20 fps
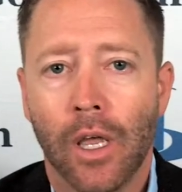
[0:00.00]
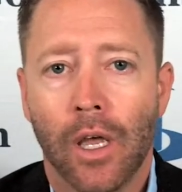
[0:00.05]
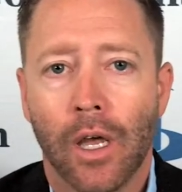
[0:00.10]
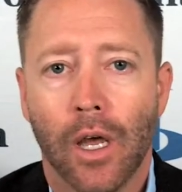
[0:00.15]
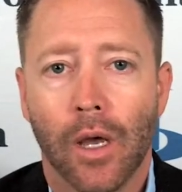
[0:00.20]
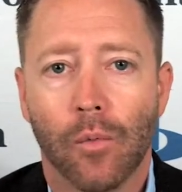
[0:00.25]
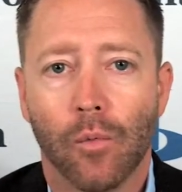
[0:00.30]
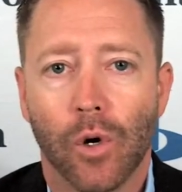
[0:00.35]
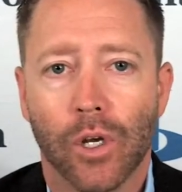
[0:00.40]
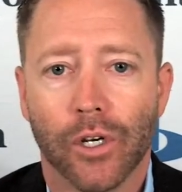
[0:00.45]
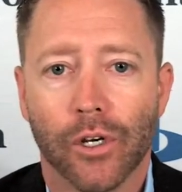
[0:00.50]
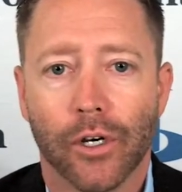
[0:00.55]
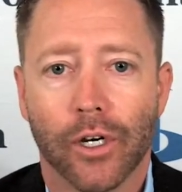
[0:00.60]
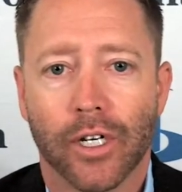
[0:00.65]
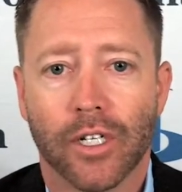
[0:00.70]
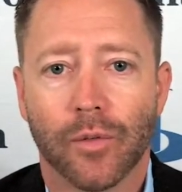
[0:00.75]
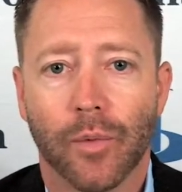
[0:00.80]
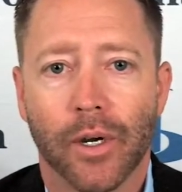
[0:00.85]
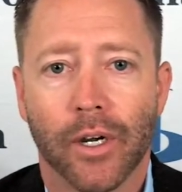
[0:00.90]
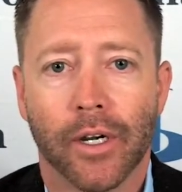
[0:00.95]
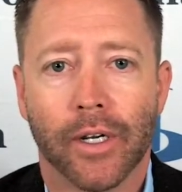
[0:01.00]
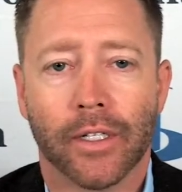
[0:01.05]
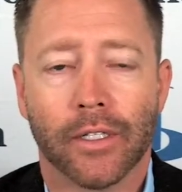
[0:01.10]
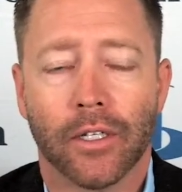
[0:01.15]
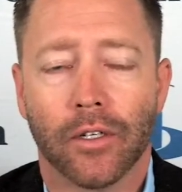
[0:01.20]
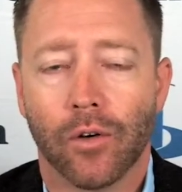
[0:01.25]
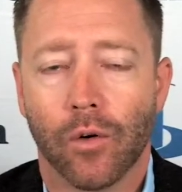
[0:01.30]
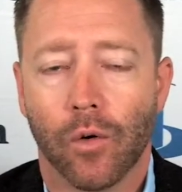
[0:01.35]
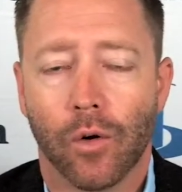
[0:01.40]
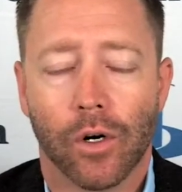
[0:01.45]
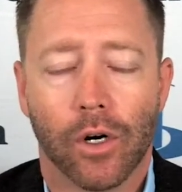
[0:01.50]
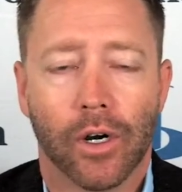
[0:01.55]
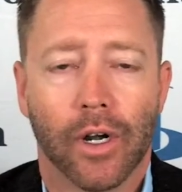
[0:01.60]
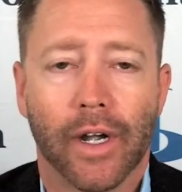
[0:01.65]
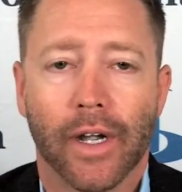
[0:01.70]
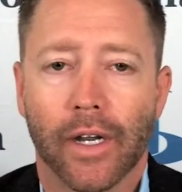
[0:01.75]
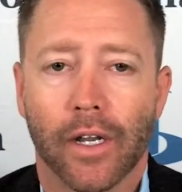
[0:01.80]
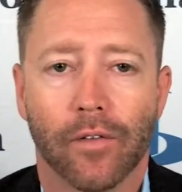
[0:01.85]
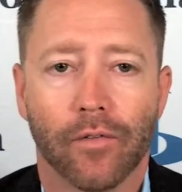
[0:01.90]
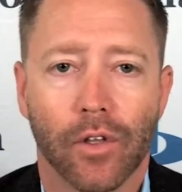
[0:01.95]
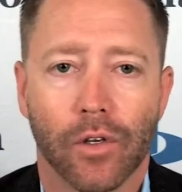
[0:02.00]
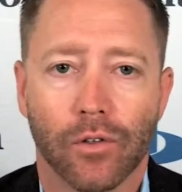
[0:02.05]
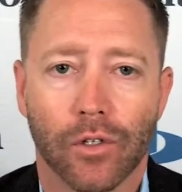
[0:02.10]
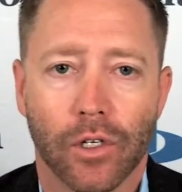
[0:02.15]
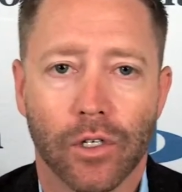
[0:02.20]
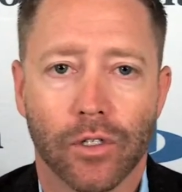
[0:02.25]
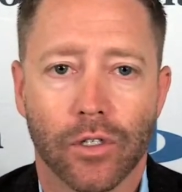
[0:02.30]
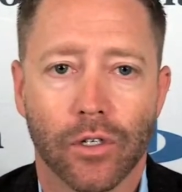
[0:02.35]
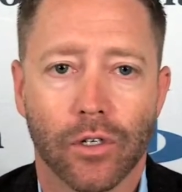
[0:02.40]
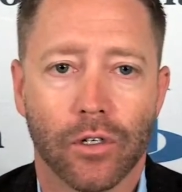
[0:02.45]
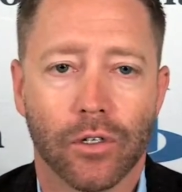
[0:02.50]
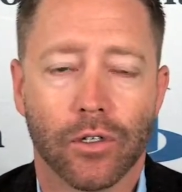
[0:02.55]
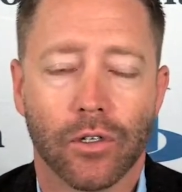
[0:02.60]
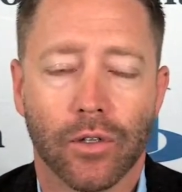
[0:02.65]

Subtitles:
what you're experiencing or any of those concerns.